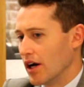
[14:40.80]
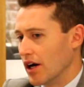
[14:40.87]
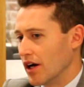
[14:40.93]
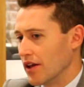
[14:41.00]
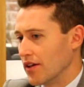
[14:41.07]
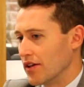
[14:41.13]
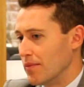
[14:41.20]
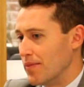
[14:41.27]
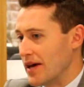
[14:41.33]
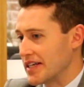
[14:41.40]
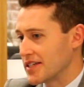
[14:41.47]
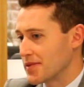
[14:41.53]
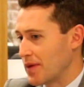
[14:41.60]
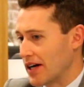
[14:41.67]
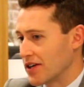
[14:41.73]
the
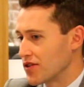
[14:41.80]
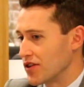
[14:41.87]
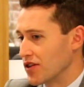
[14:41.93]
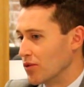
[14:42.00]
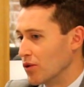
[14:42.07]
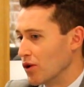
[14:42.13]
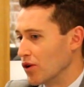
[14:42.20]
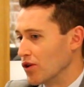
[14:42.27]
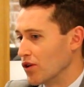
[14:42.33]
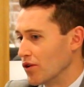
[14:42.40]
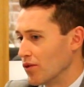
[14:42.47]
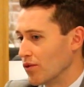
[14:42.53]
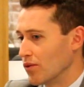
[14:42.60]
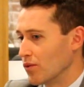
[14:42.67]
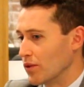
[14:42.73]
best punter in the world
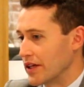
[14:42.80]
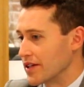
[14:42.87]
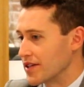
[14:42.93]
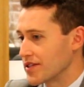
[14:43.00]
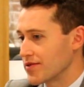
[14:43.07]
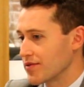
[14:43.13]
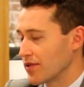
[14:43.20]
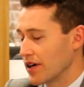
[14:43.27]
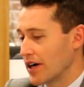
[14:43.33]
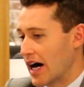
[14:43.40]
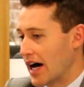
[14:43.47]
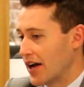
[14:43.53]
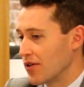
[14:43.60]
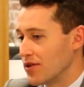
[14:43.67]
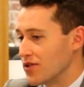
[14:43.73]
that wins
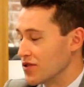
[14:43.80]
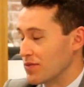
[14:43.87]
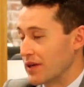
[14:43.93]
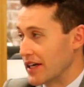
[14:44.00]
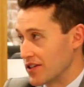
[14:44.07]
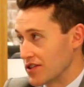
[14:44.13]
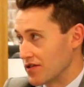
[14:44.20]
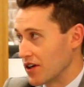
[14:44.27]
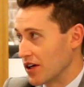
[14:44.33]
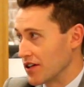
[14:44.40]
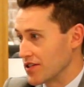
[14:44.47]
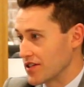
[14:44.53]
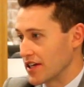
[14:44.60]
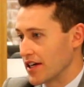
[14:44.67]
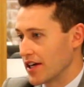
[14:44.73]
hundreds of millions of
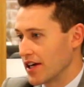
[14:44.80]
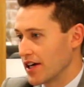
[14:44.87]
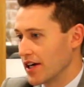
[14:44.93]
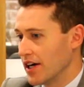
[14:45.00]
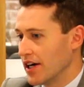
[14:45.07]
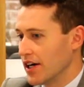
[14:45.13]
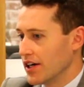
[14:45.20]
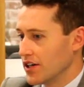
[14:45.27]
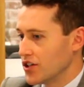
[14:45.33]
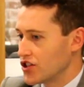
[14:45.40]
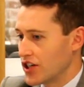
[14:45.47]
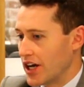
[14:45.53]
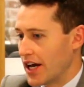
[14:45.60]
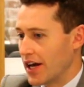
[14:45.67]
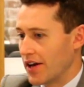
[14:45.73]
dollars a year.
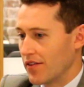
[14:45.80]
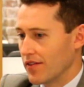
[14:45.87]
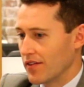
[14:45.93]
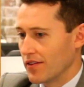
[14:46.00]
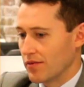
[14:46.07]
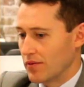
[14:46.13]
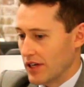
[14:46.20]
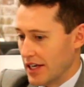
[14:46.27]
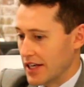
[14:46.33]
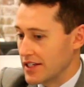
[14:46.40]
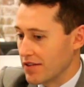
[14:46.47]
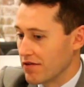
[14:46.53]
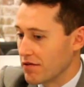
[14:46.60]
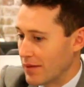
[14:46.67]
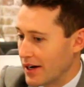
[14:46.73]
share his
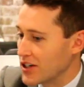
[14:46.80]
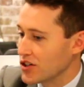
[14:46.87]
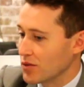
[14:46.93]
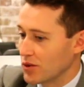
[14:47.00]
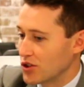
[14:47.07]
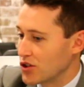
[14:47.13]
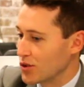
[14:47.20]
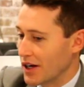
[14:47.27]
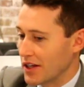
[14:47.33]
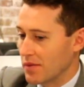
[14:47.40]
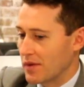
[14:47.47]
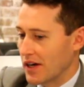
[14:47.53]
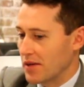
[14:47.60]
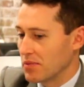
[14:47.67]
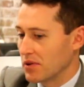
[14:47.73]
information with two other
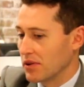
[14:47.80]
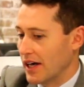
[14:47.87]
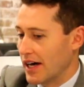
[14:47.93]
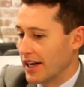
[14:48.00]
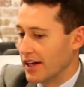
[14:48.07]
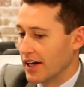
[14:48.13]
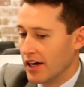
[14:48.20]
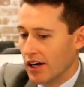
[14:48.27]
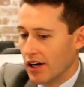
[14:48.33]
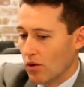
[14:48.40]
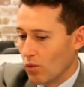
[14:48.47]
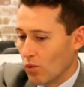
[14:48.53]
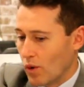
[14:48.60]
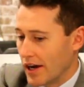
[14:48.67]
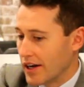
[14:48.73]
people, and
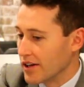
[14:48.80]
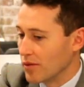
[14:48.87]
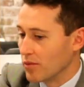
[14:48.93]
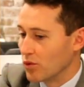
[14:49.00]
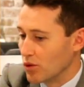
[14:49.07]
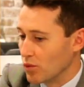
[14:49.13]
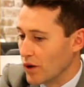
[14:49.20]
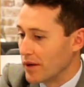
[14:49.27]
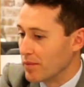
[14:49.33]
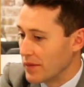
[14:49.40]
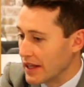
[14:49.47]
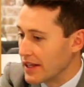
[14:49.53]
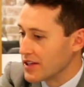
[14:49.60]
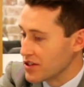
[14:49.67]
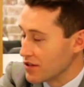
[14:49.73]
one of them would win
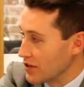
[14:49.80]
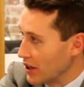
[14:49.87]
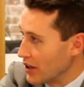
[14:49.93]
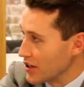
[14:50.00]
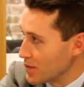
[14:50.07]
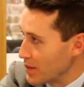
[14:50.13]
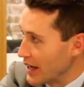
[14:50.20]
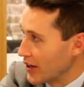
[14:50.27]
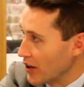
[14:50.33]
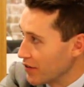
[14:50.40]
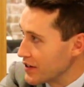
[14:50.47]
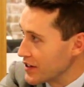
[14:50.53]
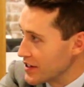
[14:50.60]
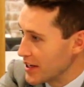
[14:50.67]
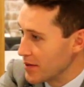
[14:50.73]
millions of dollars betting off
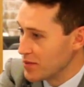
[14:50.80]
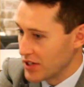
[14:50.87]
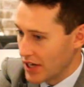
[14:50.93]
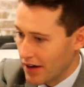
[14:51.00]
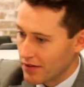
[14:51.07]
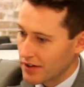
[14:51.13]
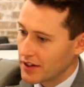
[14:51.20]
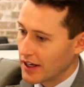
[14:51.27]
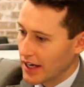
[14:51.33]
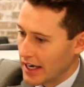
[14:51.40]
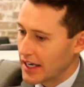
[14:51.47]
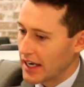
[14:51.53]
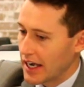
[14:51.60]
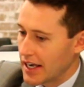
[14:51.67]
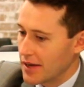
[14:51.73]
his tips after
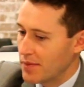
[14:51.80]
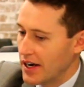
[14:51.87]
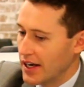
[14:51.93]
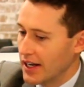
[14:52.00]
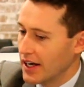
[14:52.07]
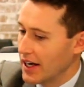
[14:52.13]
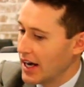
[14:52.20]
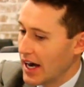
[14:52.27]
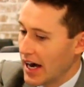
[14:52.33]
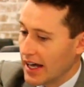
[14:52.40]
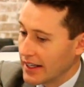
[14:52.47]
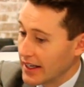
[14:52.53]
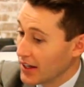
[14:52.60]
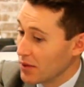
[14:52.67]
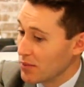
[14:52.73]
he bet,
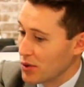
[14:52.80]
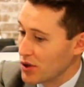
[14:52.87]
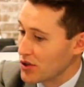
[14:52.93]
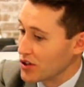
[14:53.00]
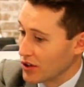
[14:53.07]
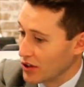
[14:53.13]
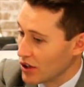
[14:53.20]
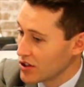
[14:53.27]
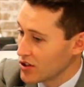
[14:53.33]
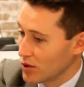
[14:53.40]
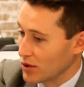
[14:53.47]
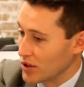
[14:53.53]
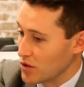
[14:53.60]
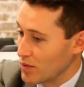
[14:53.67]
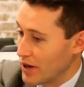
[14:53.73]
and the other person lost
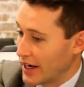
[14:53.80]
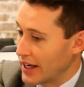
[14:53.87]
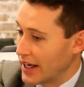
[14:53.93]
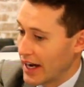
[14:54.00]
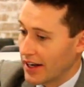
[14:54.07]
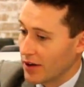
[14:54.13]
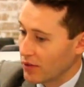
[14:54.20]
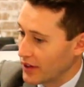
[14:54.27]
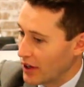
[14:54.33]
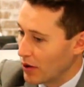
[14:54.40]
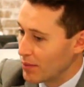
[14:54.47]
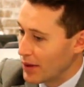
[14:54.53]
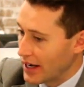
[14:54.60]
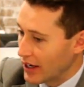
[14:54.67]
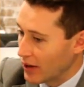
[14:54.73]
all his money, and they
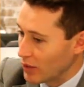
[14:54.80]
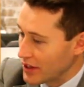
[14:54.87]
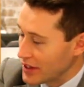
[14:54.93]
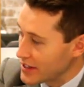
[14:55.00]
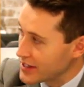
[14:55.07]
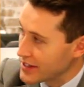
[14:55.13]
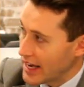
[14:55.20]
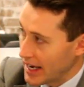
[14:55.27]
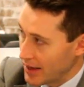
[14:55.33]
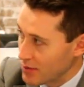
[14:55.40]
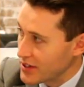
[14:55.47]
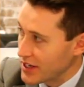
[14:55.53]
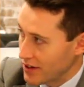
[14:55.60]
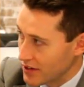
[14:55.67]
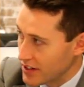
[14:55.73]
were betting with the same
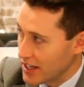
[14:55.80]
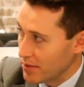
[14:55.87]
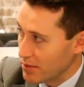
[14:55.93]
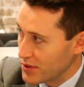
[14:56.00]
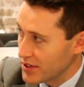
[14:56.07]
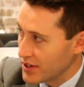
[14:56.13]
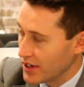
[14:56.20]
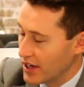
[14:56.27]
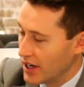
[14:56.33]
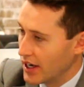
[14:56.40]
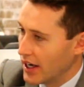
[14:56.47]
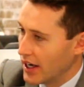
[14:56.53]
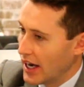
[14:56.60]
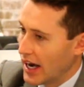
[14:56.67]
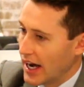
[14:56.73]
set of tips.
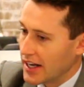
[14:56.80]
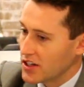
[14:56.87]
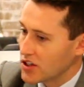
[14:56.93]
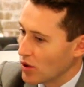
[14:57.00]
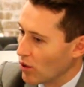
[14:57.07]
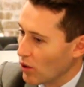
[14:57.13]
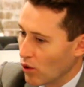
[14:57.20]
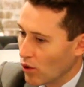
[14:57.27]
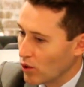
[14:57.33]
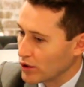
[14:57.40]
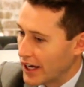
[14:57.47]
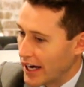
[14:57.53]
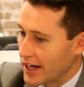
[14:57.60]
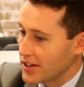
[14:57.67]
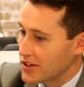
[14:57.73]
And it's all
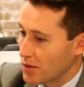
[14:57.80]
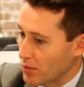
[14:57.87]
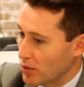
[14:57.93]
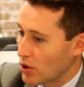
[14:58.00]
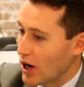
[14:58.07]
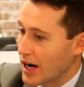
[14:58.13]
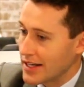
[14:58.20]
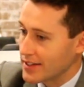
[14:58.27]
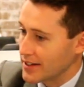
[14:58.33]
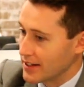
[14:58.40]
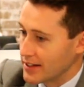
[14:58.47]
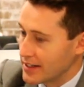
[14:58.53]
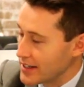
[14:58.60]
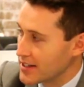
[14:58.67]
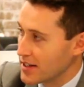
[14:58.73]
down to price
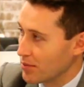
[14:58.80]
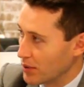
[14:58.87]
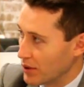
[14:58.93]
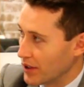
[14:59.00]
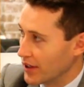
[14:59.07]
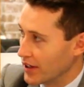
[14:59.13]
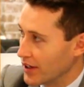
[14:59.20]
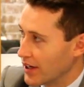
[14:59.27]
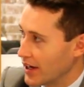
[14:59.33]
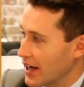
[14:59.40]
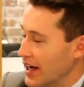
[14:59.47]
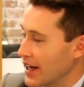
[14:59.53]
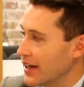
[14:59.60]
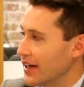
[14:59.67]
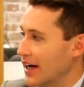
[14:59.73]
and discipline,
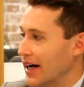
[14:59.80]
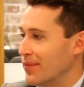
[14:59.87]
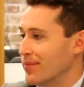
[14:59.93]
and